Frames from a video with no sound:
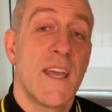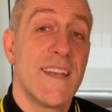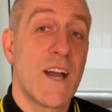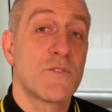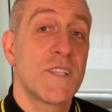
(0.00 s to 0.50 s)

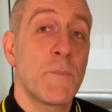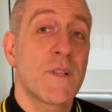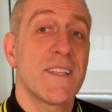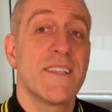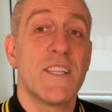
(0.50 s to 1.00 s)
Now,
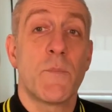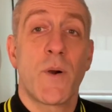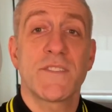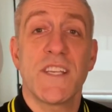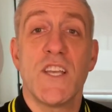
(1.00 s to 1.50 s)
typically the
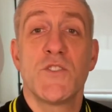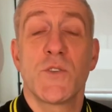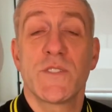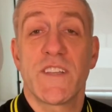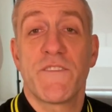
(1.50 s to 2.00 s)
deposit is
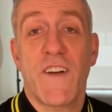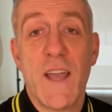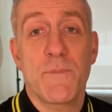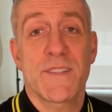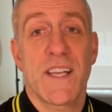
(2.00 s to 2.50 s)
usually
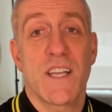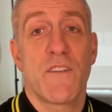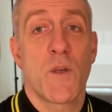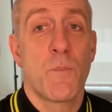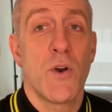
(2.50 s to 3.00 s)
5%
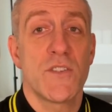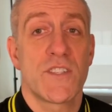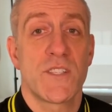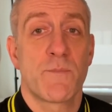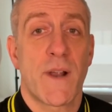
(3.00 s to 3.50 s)
of the
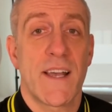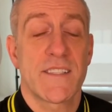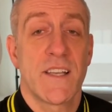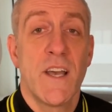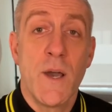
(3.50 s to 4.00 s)
purchase price,
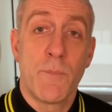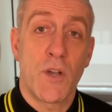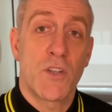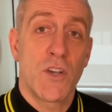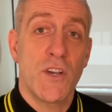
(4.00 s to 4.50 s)

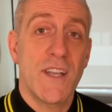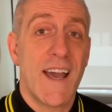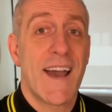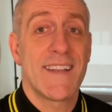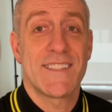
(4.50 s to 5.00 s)
but could
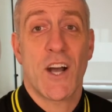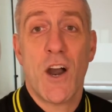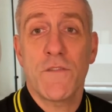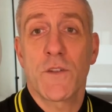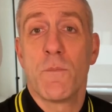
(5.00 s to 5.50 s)
and is
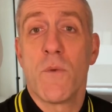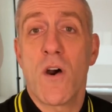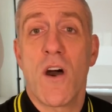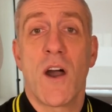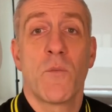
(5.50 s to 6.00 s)
often
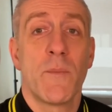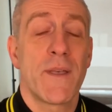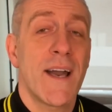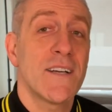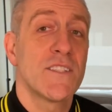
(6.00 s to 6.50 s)
more and will be
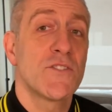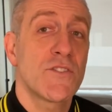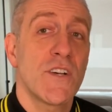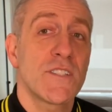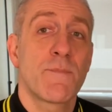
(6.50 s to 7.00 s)
held in
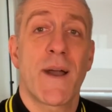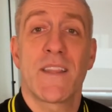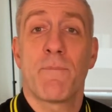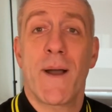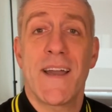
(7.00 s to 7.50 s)
trust by
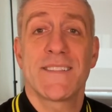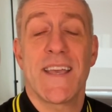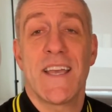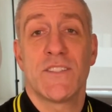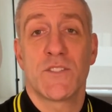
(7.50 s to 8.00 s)
the buyer's
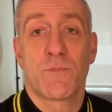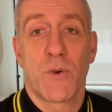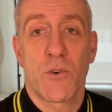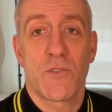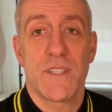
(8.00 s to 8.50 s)
agent's
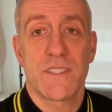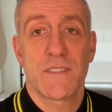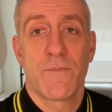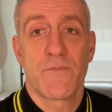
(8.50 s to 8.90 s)
brokerage.